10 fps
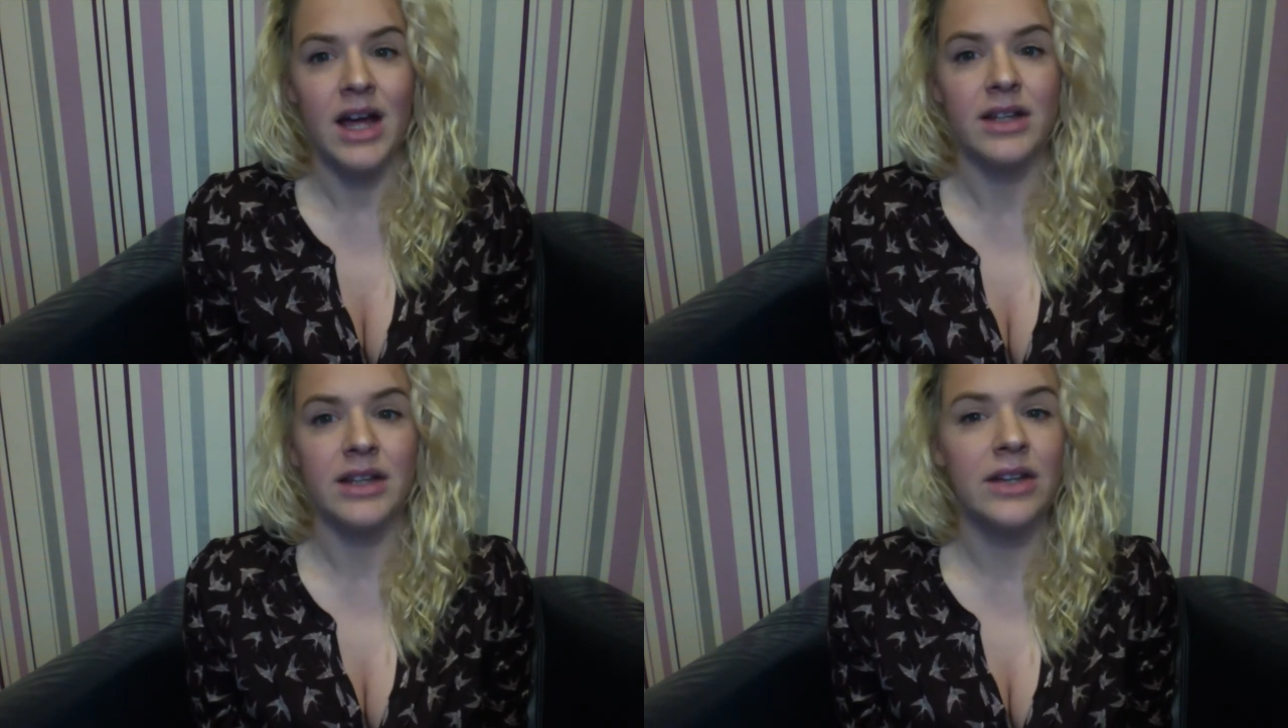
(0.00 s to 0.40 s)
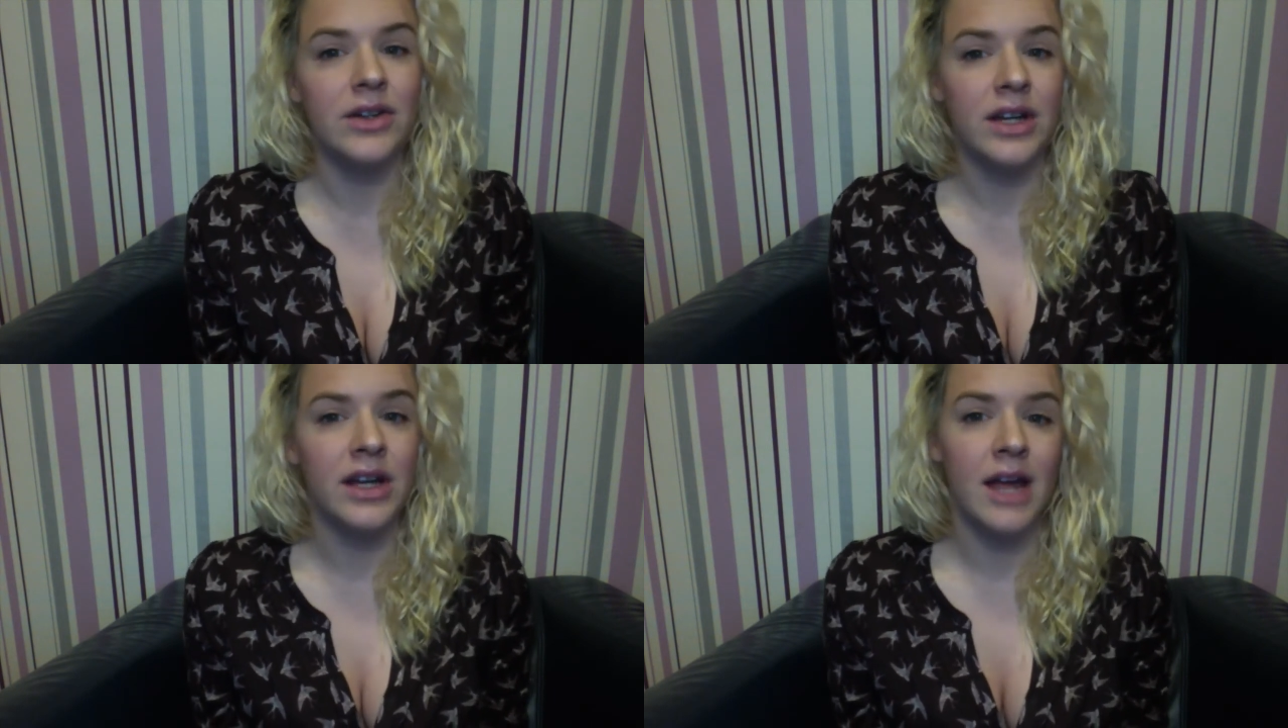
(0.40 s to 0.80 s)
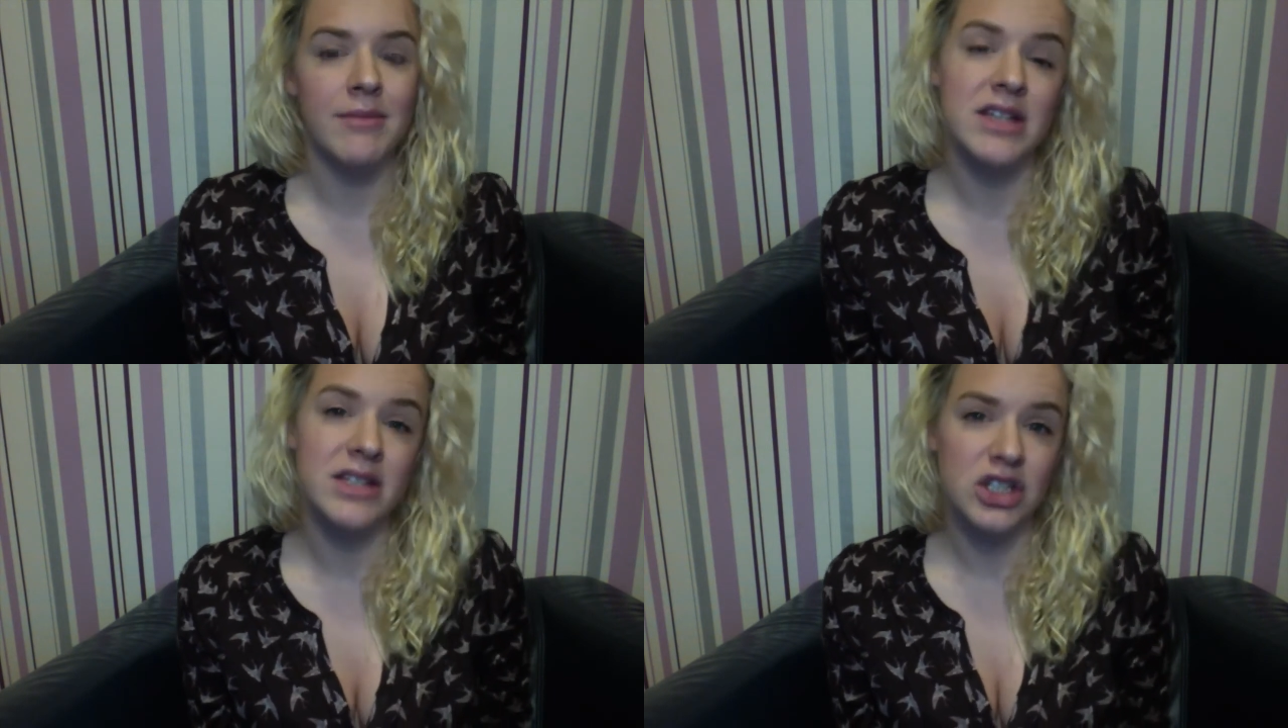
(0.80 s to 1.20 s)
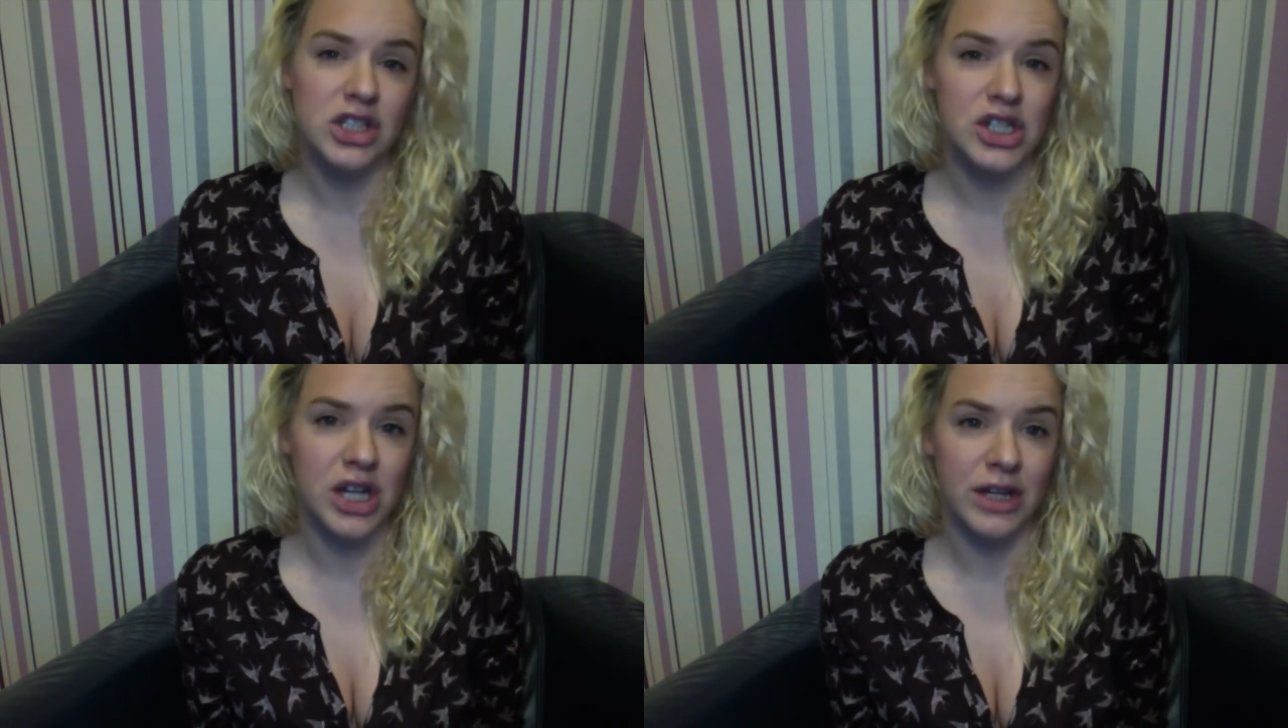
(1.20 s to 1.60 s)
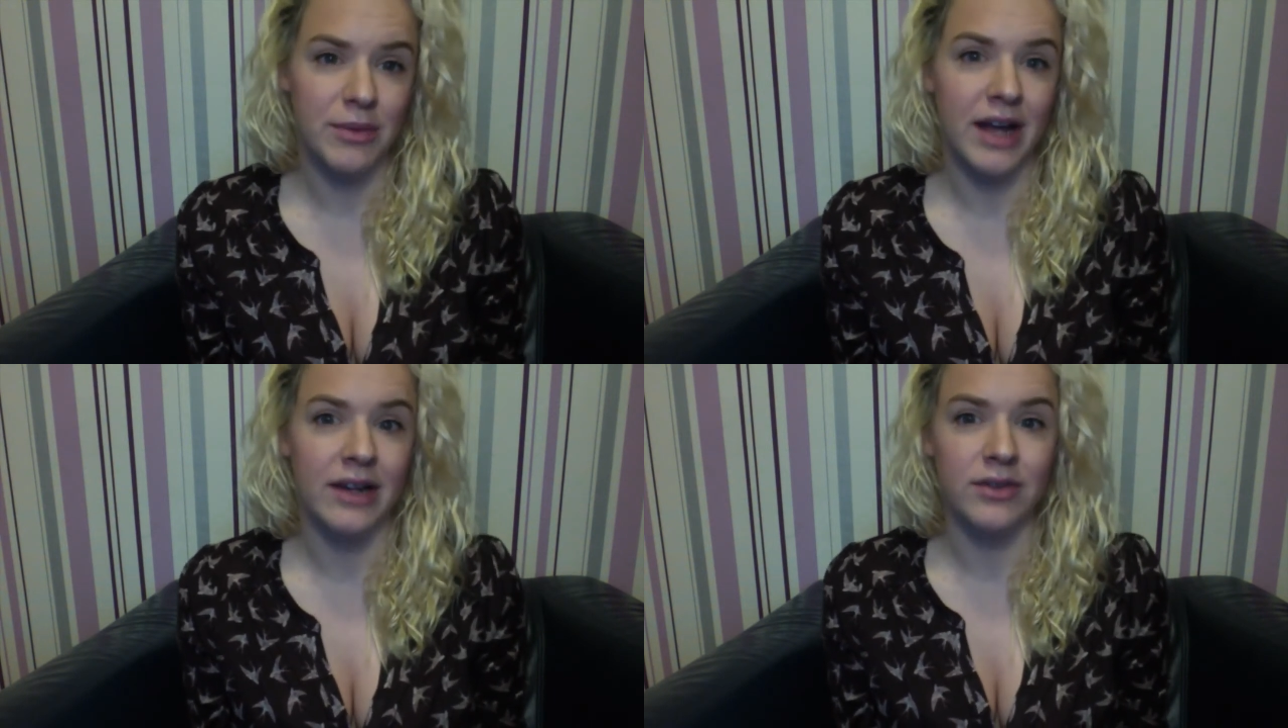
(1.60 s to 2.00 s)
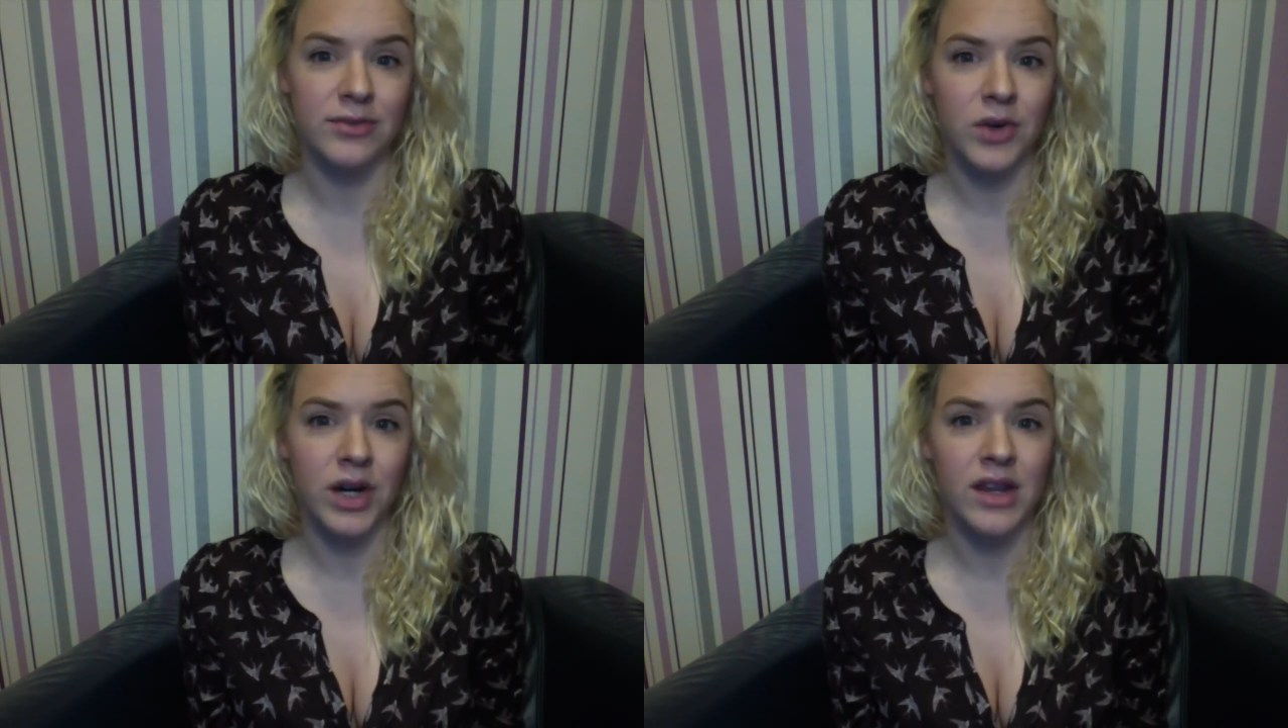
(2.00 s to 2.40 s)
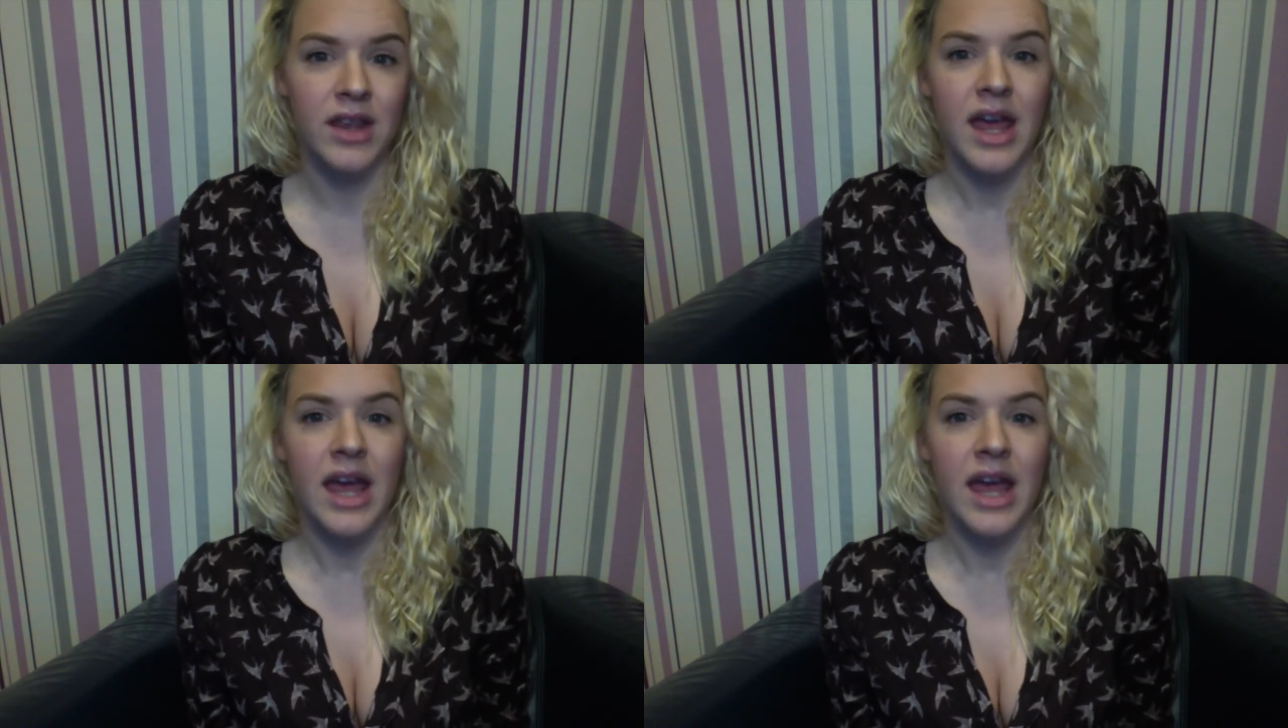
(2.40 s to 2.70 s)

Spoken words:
The landlord and I messaged each other back and forth